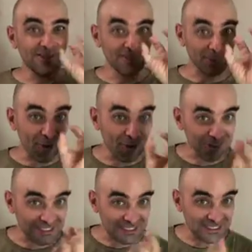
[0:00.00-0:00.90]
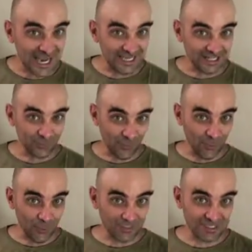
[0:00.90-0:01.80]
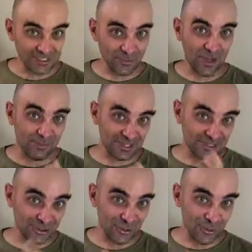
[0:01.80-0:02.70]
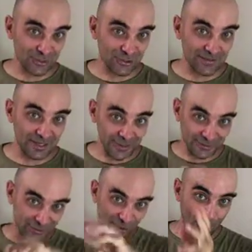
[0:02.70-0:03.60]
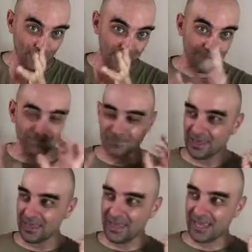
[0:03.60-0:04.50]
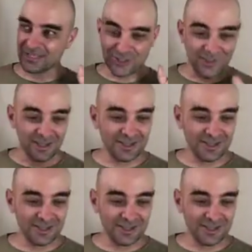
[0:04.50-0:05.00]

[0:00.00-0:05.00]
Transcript: The balls get tightly rolled as well because it's colder and they don't sort of open up. And so